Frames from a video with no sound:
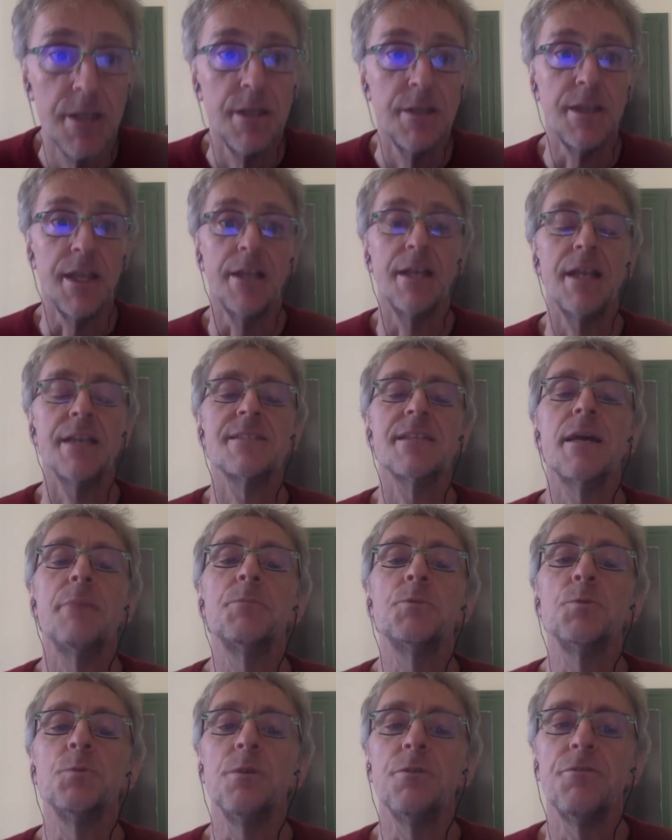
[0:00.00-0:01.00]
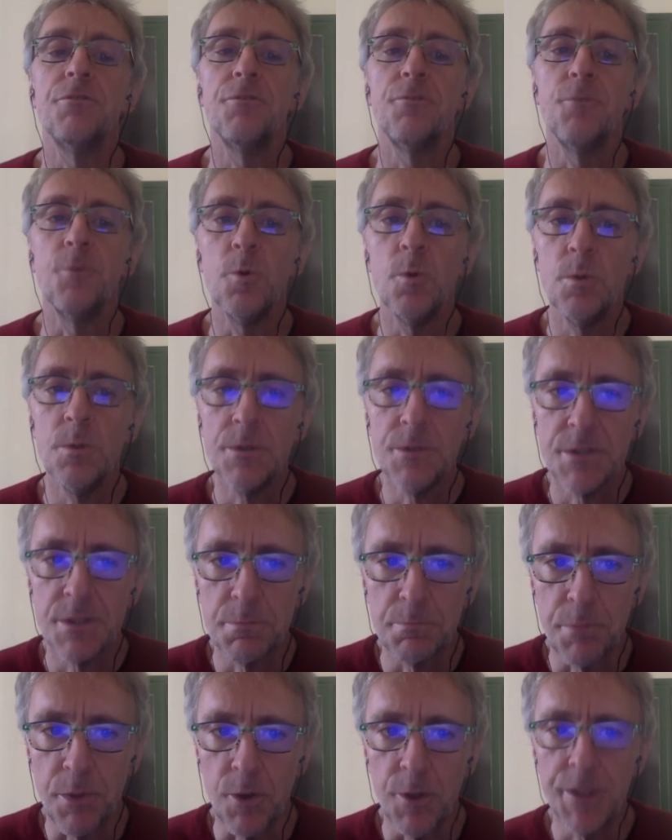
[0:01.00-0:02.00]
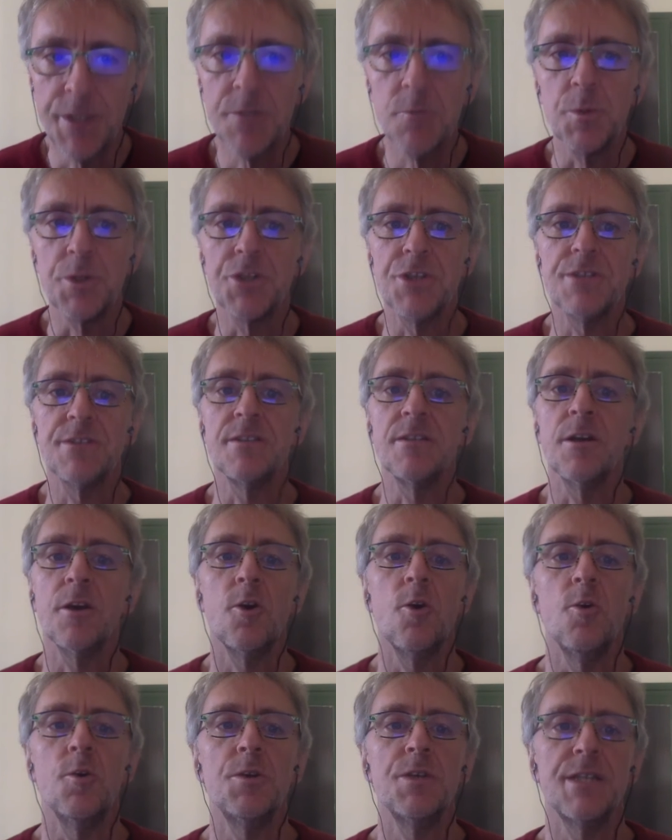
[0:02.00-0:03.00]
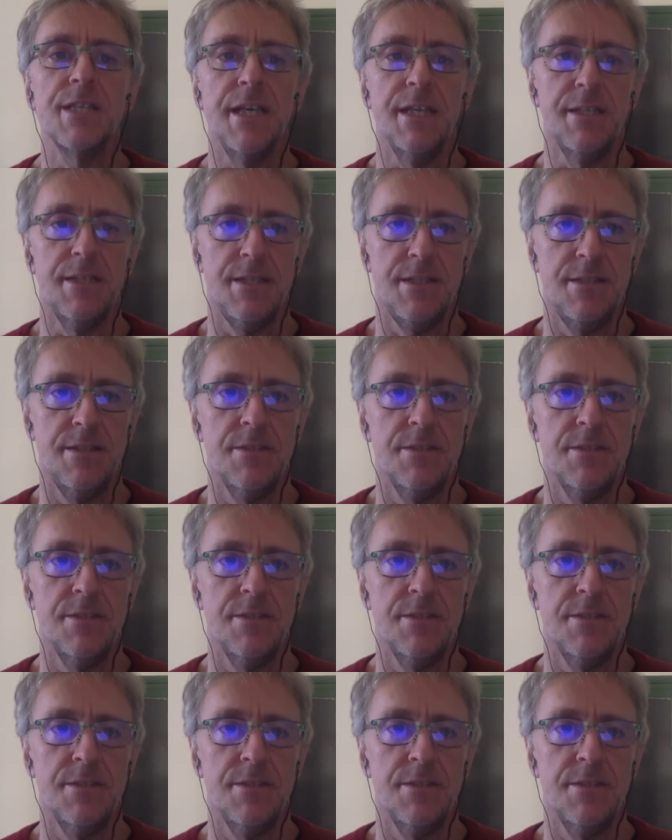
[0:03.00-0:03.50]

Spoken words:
Then let's come to the fourth point, which is the content.